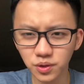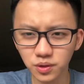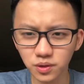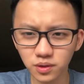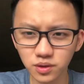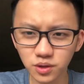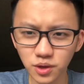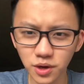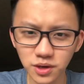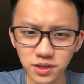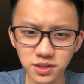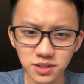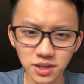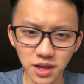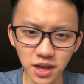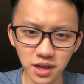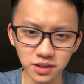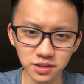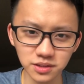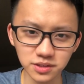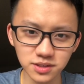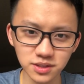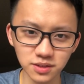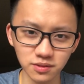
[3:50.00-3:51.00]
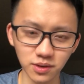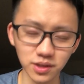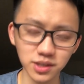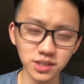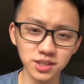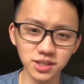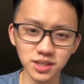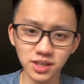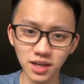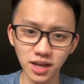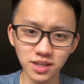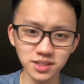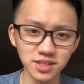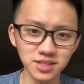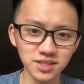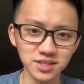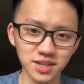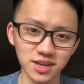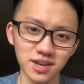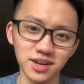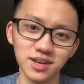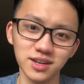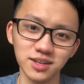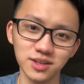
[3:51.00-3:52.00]
30 seconds, right? She hasn't
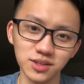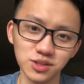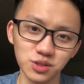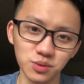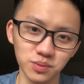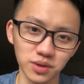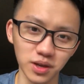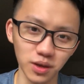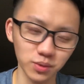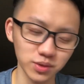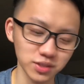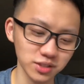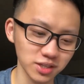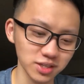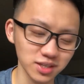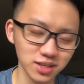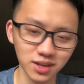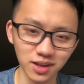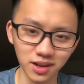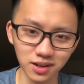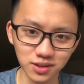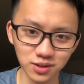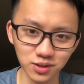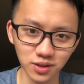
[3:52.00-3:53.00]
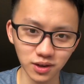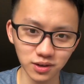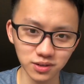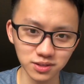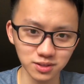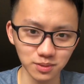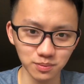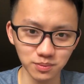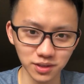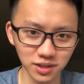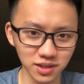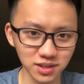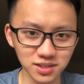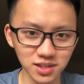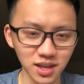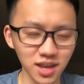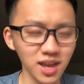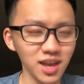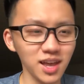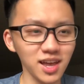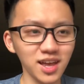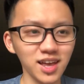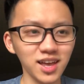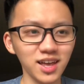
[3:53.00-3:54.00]
said anything to me. I was just telling her some things.
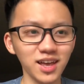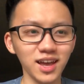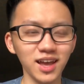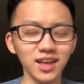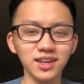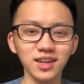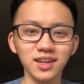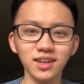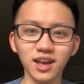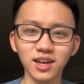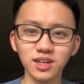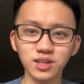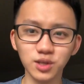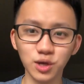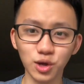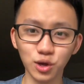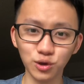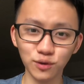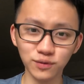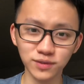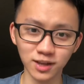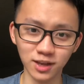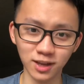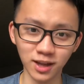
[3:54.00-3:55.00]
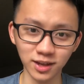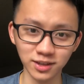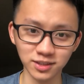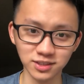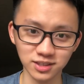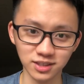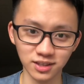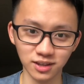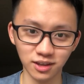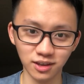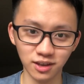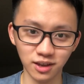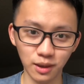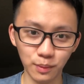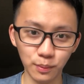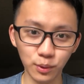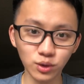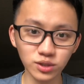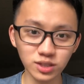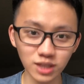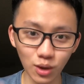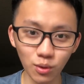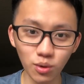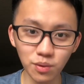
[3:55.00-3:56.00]
And then I turned off the lights
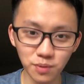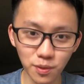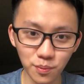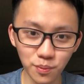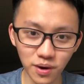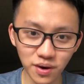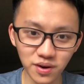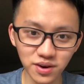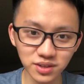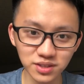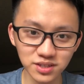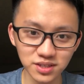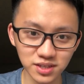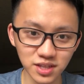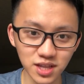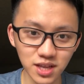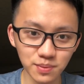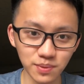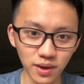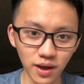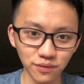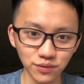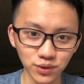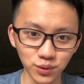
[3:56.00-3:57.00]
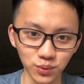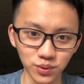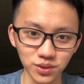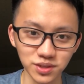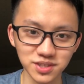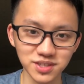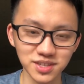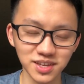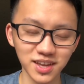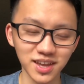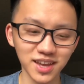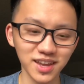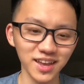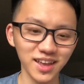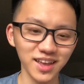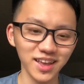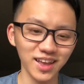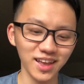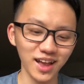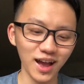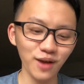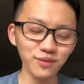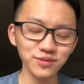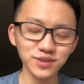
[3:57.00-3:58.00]
because I was preparing to sleep afterwards.
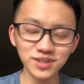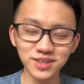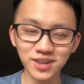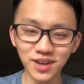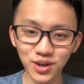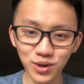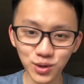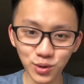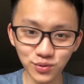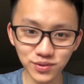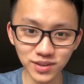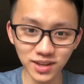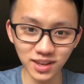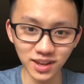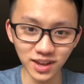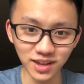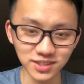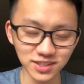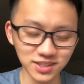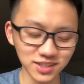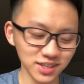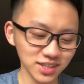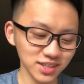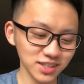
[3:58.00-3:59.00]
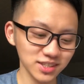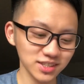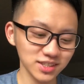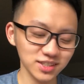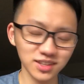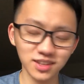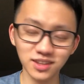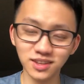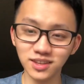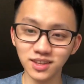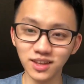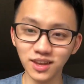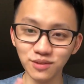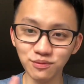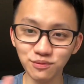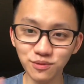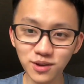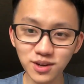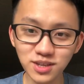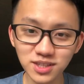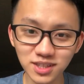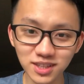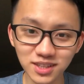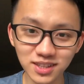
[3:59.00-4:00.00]
After turning off the lights, the
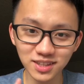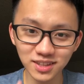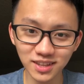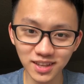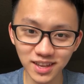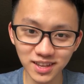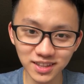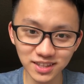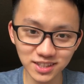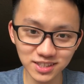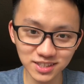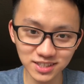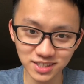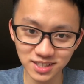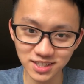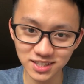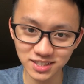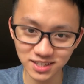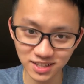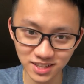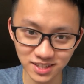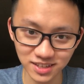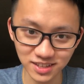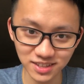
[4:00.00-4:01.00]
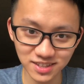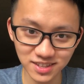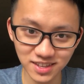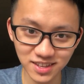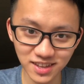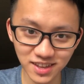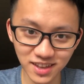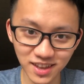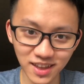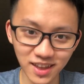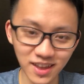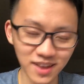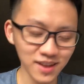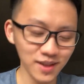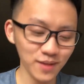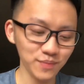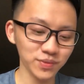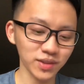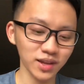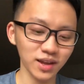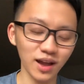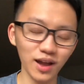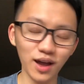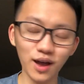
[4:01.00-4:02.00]
first thing that she said,
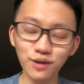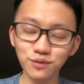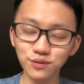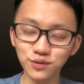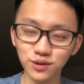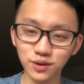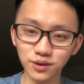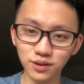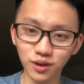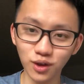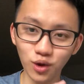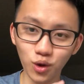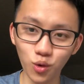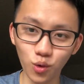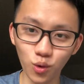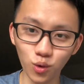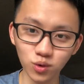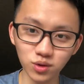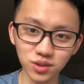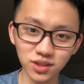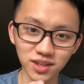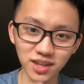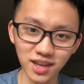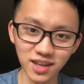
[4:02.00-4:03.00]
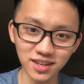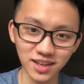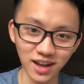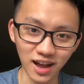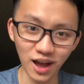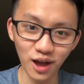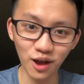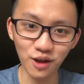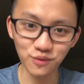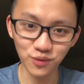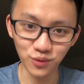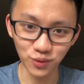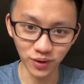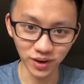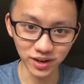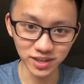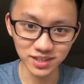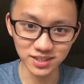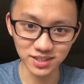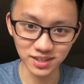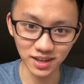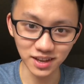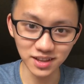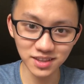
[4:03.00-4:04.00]
after the whole thing that I have already
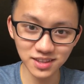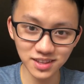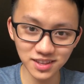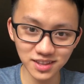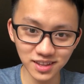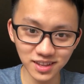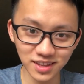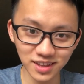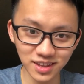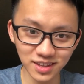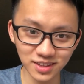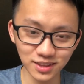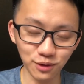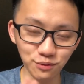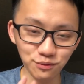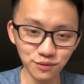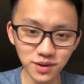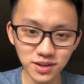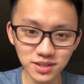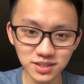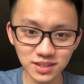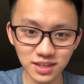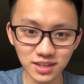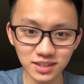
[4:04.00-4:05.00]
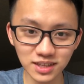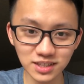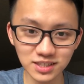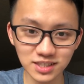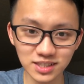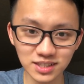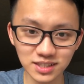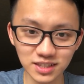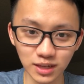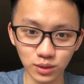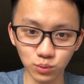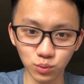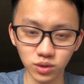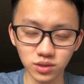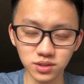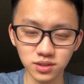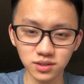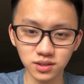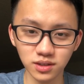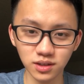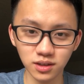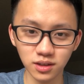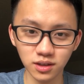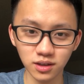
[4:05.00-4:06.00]
said, the first thing that she said was,
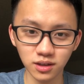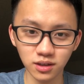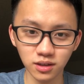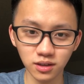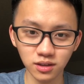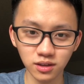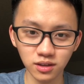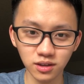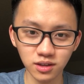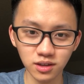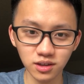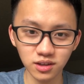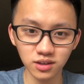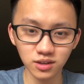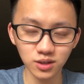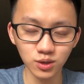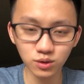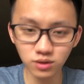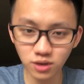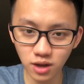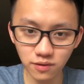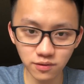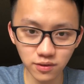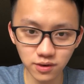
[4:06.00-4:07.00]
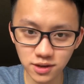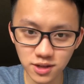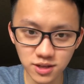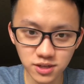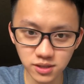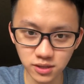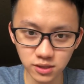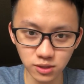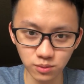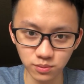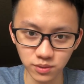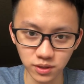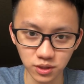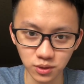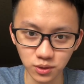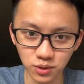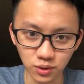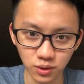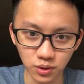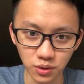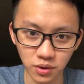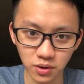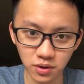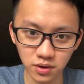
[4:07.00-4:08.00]
you never listen to me, do
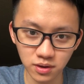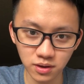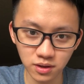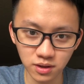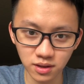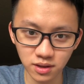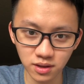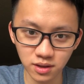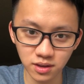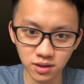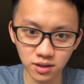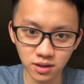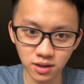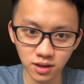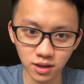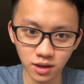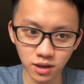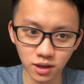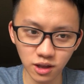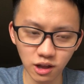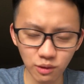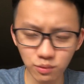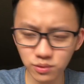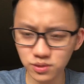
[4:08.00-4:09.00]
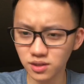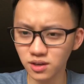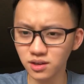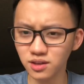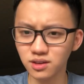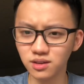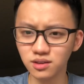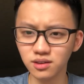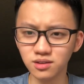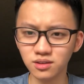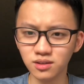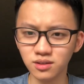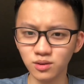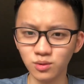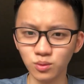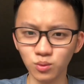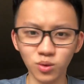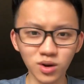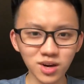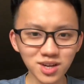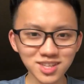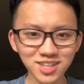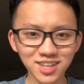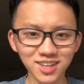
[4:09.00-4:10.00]
you? I was like,
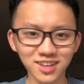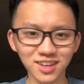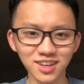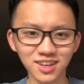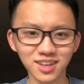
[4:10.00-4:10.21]
what?